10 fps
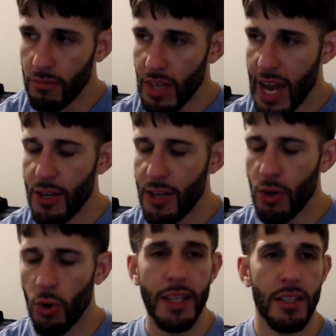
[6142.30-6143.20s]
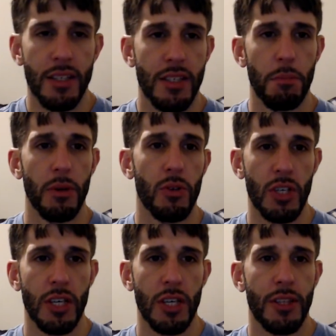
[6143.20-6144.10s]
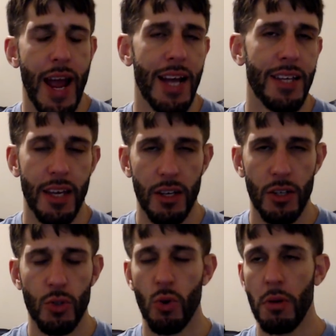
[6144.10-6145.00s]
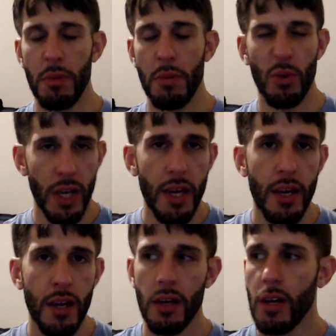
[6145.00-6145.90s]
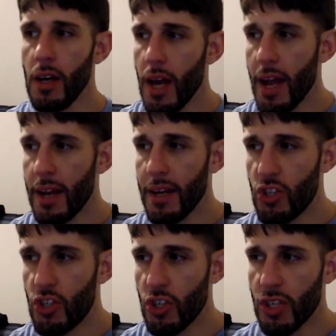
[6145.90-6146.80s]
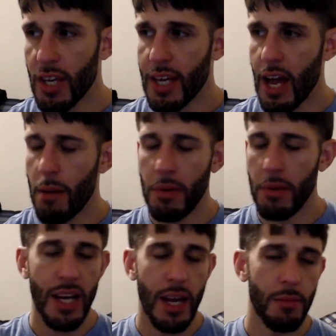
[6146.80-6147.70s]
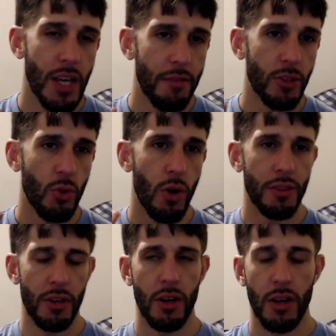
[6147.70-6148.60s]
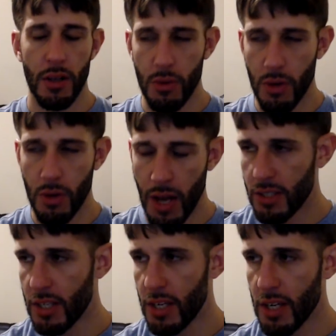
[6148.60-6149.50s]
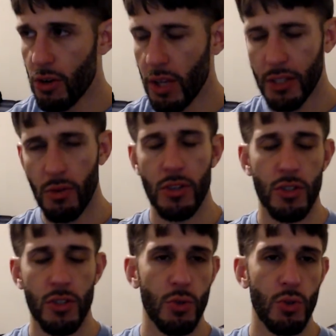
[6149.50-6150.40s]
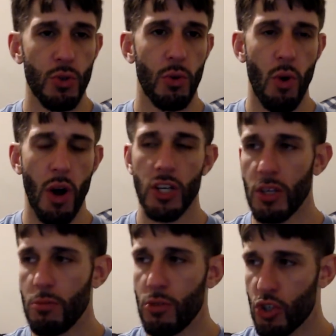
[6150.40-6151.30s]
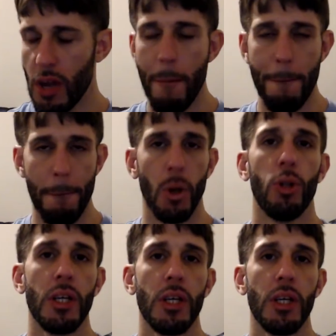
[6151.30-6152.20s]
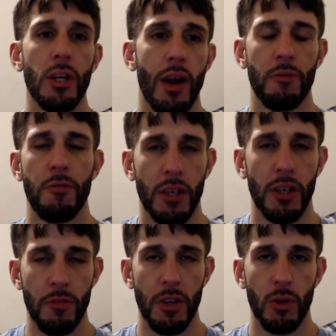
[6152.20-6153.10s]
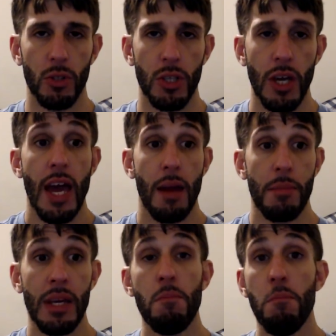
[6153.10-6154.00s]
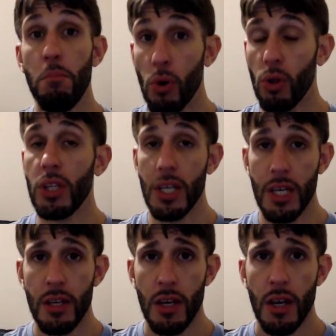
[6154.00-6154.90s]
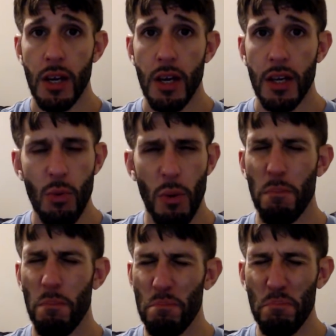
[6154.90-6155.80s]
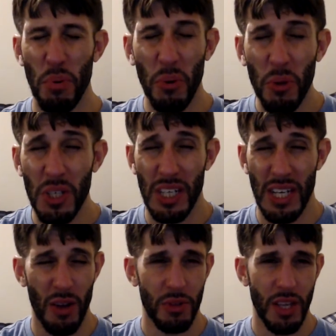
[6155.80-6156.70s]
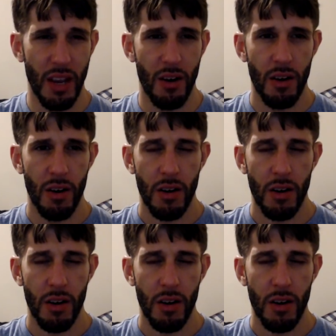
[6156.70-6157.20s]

I don't like to see the Bills get their ass handed to them and be weak. And it's just like, how many times I have to go out there, I have to sit here like the rest of you do and watch them just get bullied around the fucking field. I mean, bullied. They were bullied out there.